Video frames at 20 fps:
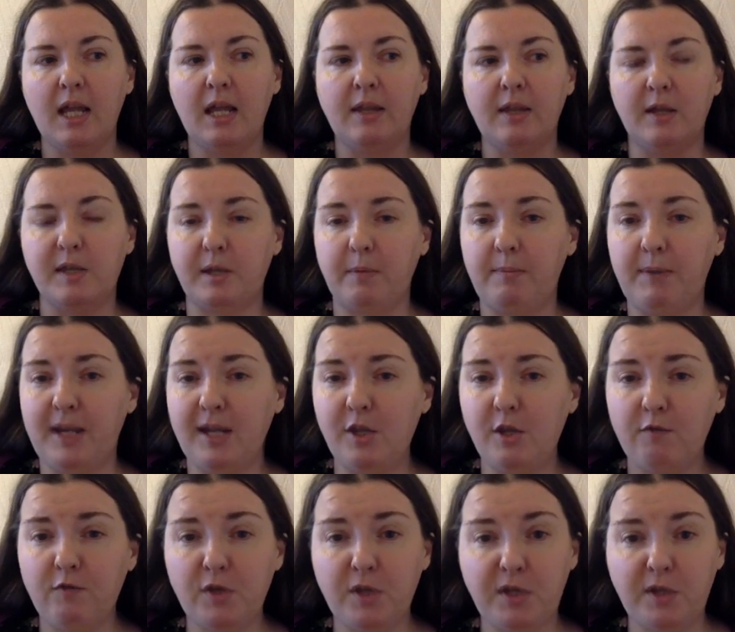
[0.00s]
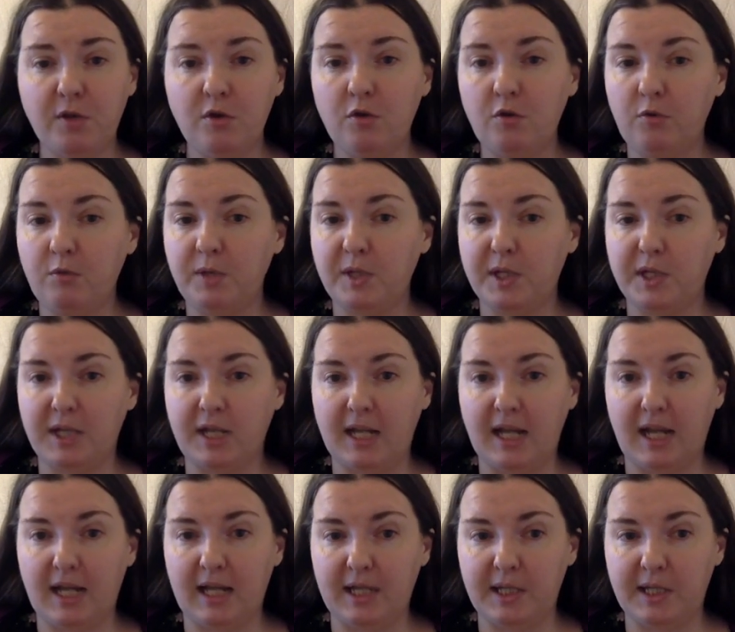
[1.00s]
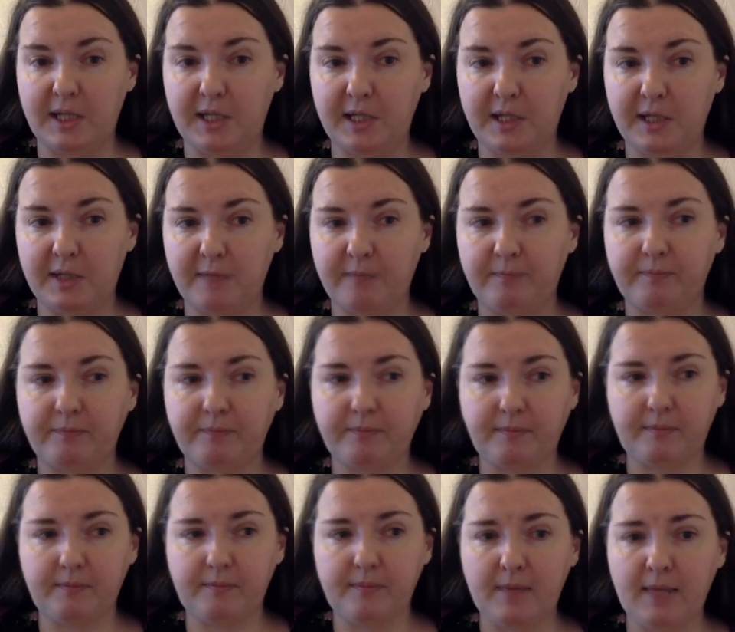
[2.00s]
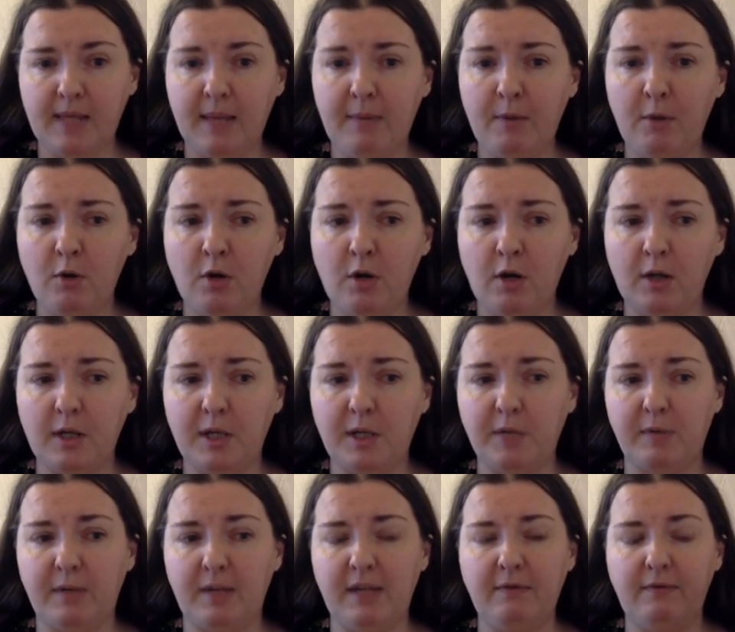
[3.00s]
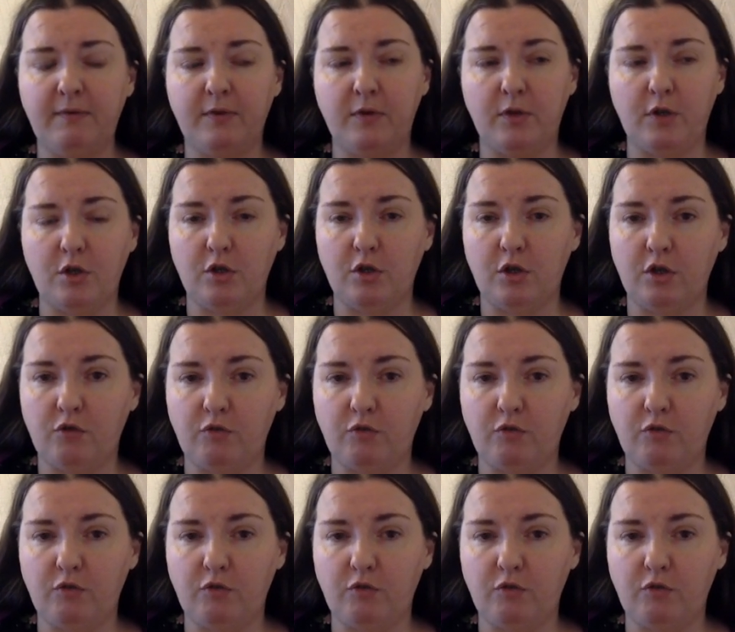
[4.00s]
There's a page of just notes and analysis about Curly's wife that you can